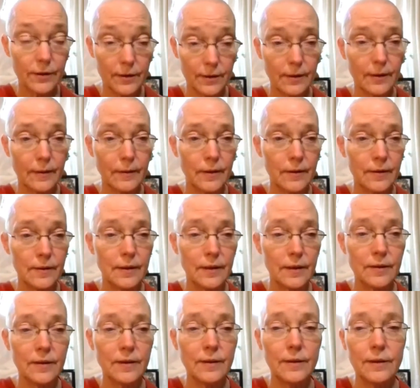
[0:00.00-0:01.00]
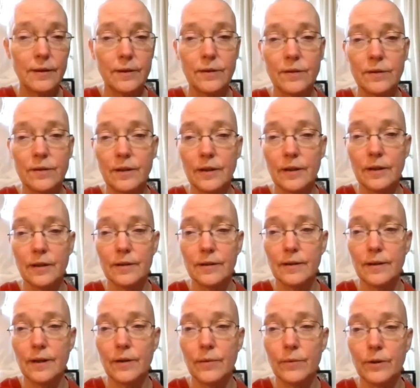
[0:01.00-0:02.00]
It's like Cynthia said,
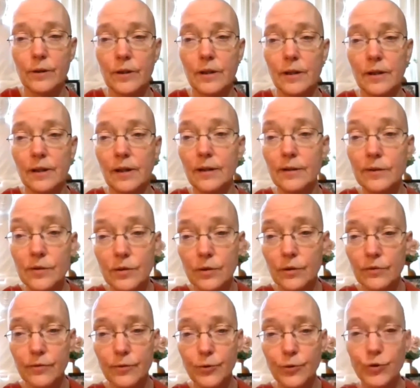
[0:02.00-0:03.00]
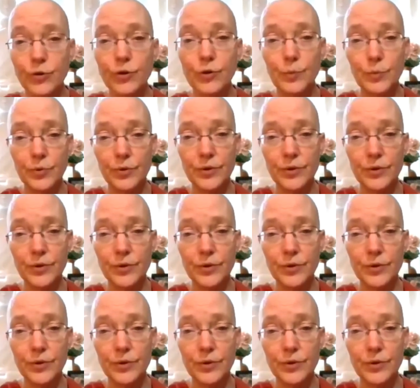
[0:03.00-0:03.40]
it's not really against the first